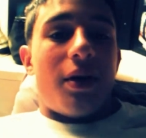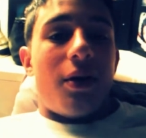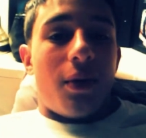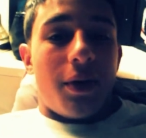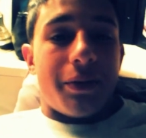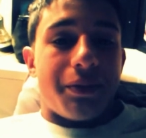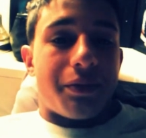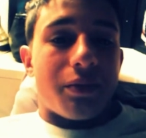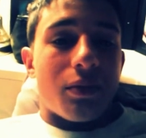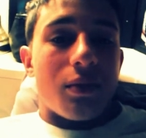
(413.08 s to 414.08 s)
But anyway,
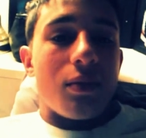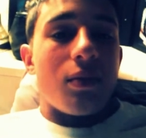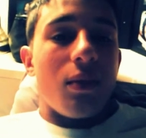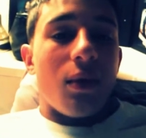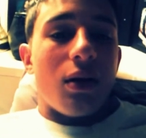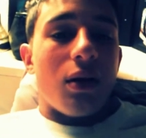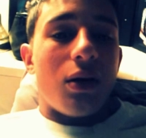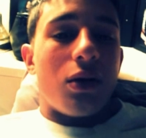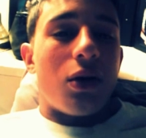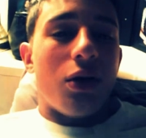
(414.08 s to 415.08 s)

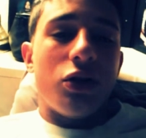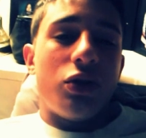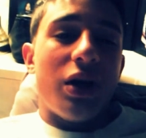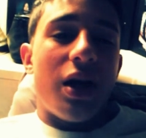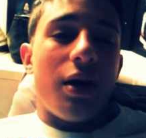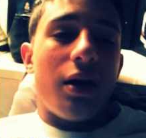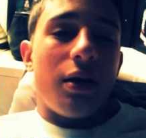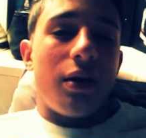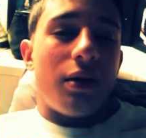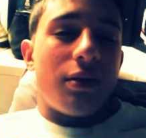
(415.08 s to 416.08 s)
girls, you
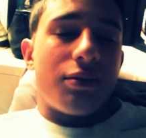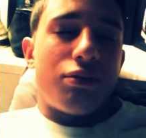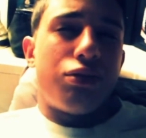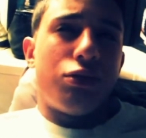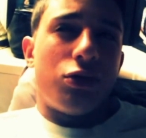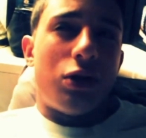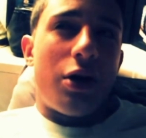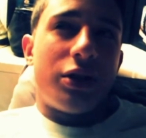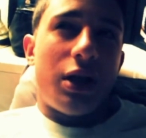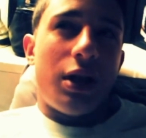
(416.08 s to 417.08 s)
gotta
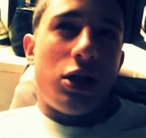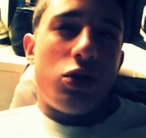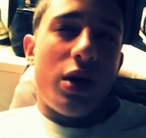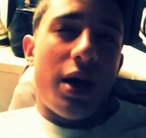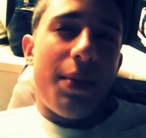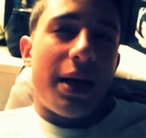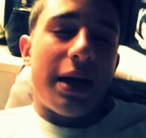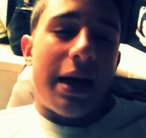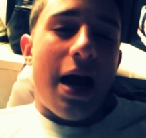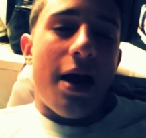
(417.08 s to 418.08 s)
how to say this? You gotta
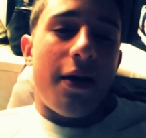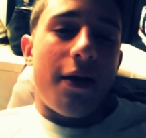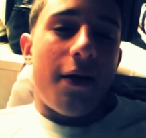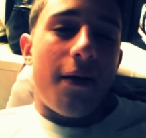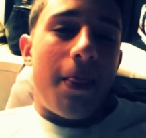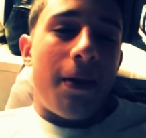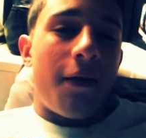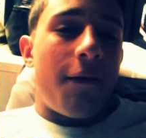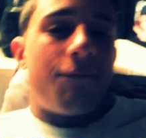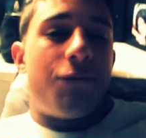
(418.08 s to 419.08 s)
make a guy
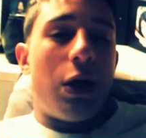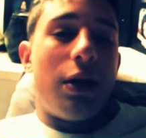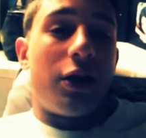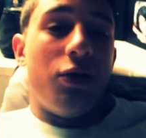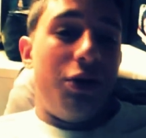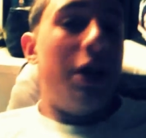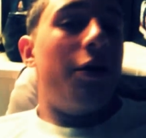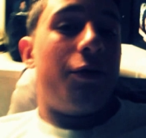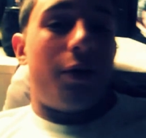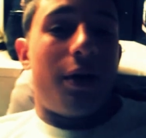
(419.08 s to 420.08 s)
feel like you're
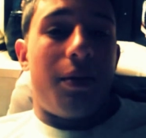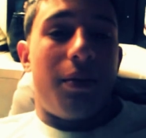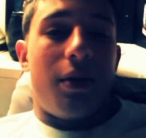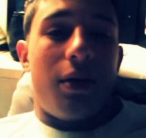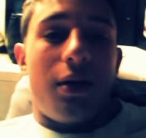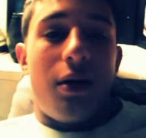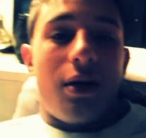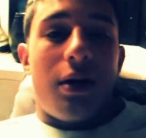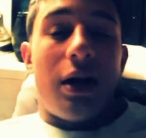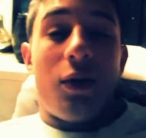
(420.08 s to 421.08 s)
there for him.
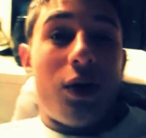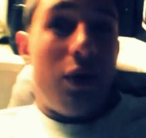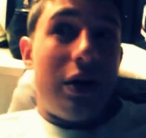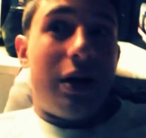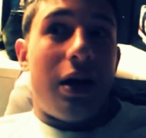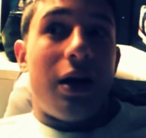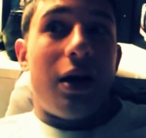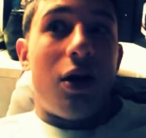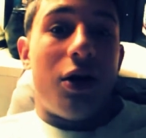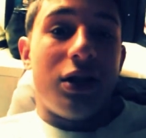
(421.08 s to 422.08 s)
Like we don't care.